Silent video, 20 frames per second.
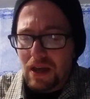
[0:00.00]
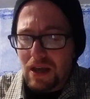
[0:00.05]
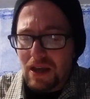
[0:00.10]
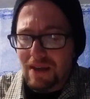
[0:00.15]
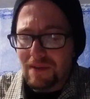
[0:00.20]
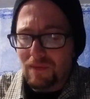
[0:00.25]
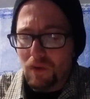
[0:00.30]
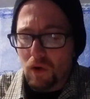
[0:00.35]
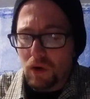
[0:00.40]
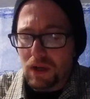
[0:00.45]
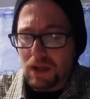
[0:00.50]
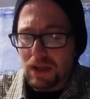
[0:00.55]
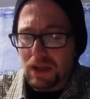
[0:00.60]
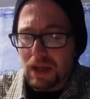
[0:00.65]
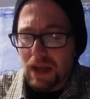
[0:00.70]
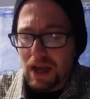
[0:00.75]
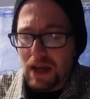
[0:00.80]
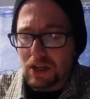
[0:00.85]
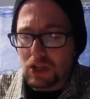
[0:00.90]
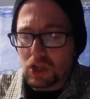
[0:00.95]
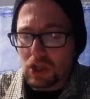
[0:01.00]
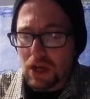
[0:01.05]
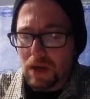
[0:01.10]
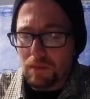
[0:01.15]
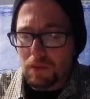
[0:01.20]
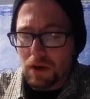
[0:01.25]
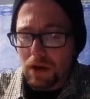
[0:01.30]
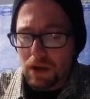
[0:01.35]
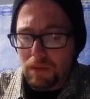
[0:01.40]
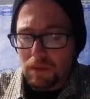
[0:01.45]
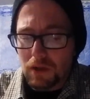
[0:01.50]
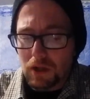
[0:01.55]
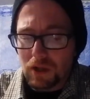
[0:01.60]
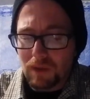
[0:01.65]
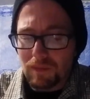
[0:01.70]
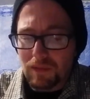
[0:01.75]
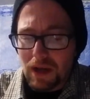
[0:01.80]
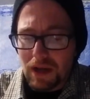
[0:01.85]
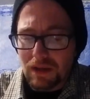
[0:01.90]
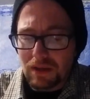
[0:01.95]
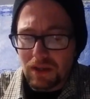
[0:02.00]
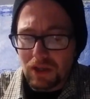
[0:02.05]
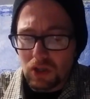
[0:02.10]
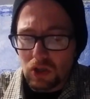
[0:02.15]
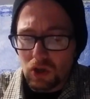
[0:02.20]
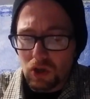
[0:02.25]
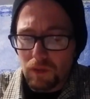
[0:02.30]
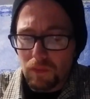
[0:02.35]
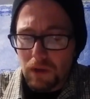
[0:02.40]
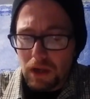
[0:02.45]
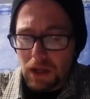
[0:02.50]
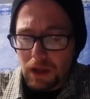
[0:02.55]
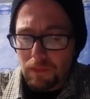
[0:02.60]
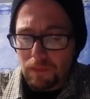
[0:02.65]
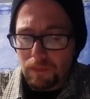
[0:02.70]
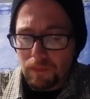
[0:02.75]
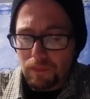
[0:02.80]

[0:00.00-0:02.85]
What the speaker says: evoking the gas chamber image of Nazi Germany.